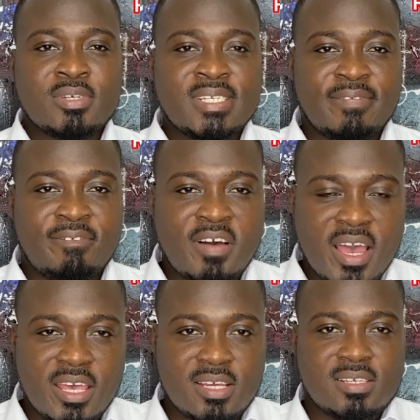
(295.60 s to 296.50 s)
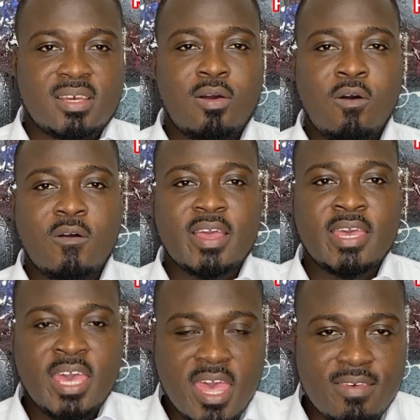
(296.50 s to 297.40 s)
defined or
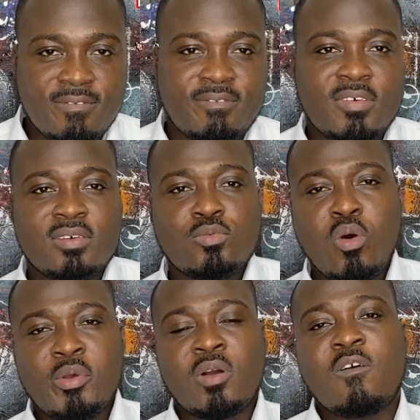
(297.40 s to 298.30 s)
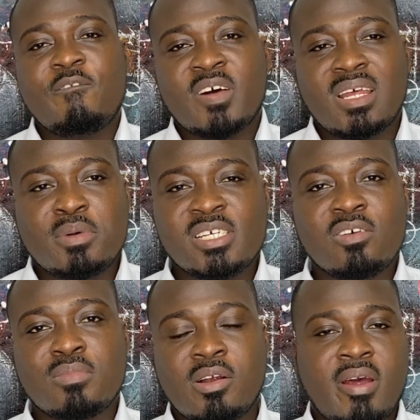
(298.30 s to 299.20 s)
gave what we call fundamental
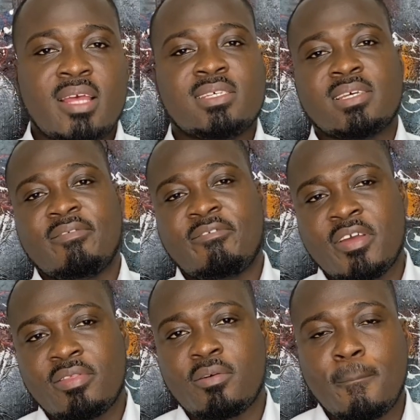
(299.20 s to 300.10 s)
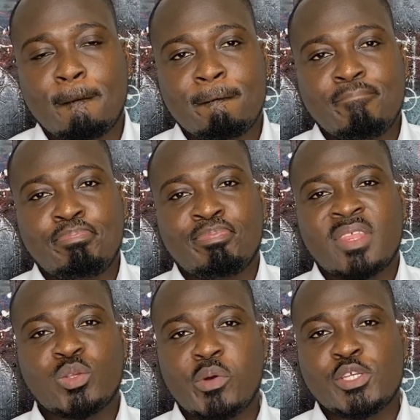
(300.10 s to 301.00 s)
human rights and freedom.
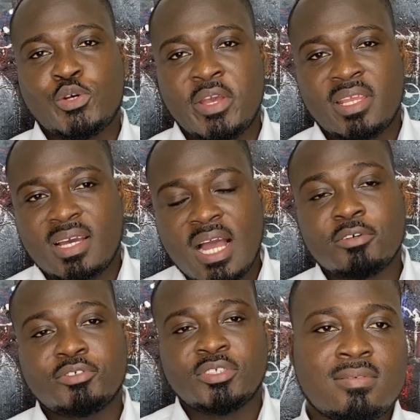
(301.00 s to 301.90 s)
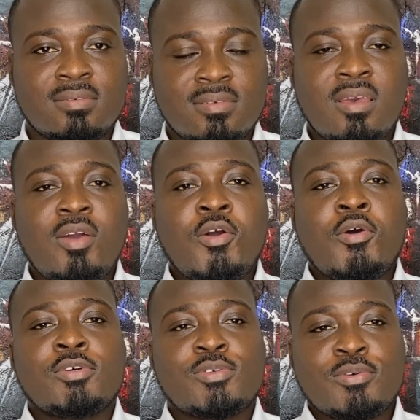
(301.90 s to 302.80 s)
that we enjoy in the country.
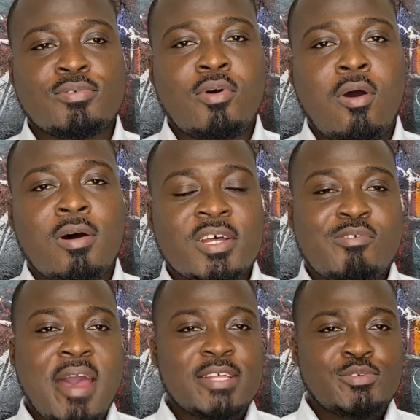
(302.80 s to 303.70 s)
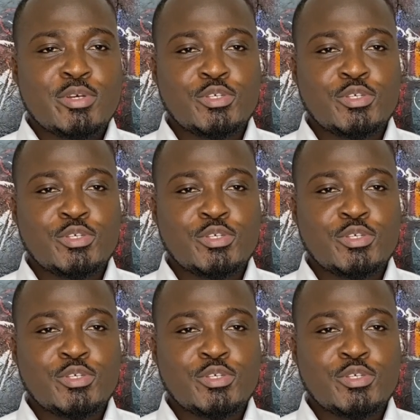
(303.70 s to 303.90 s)
So all the rights you